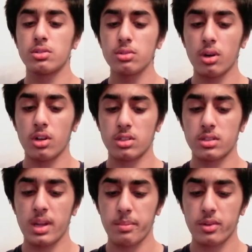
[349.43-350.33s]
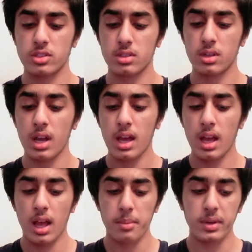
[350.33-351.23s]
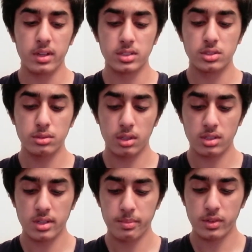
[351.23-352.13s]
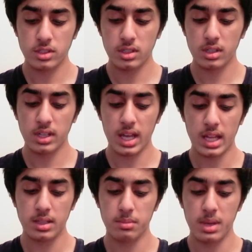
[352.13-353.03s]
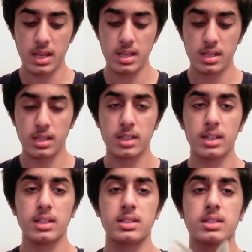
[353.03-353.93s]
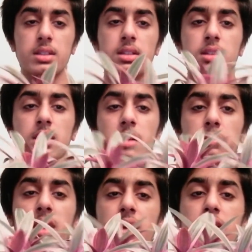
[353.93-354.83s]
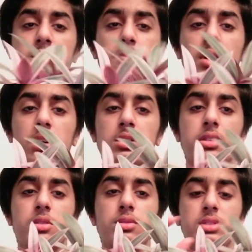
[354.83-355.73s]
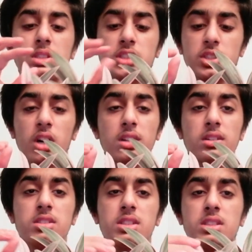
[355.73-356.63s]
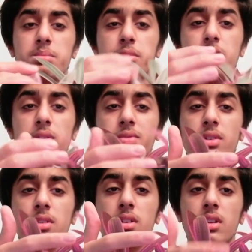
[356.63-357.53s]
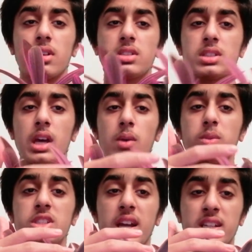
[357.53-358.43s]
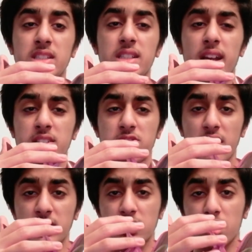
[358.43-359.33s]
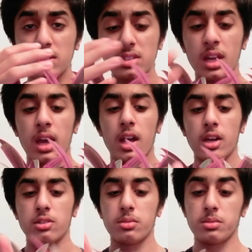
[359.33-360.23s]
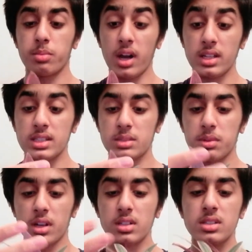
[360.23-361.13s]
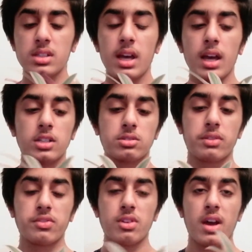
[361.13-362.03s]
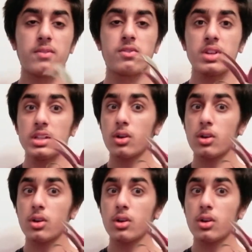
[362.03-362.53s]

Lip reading: hot temperature, because too hot temperature can make this plant lose its colors, its beautiful colors, which actually attracts us to buy this plant. So if you have really